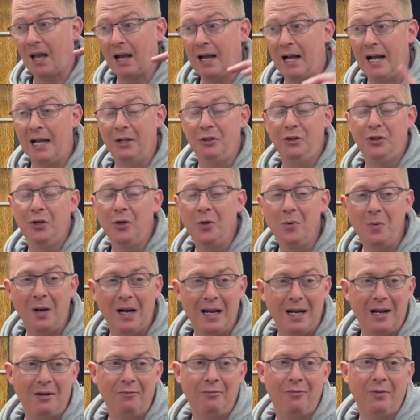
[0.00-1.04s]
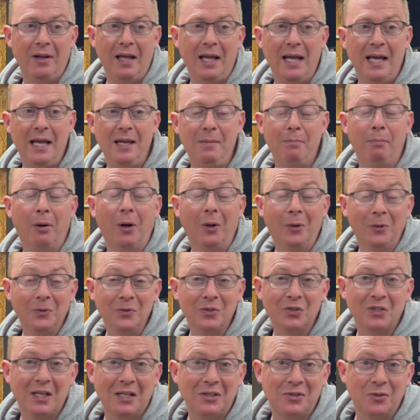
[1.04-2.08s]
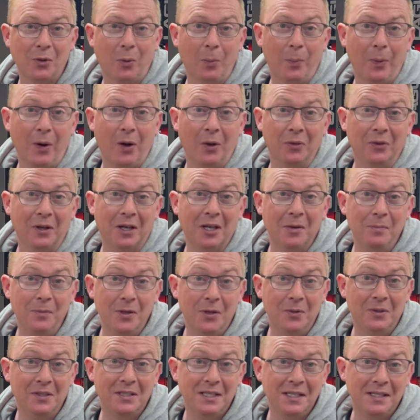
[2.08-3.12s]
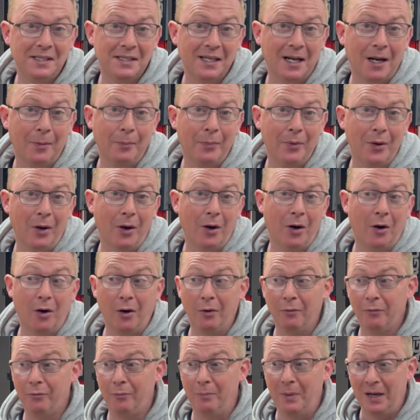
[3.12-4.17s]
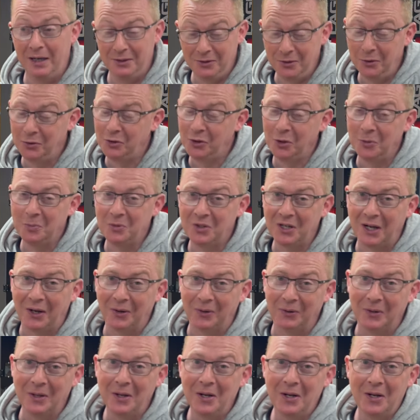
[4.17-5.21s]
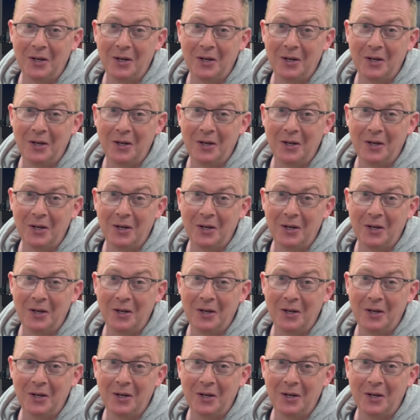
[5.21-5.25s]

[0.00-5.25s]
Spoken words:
do have a poll set up on the community tab of my YouTube channel,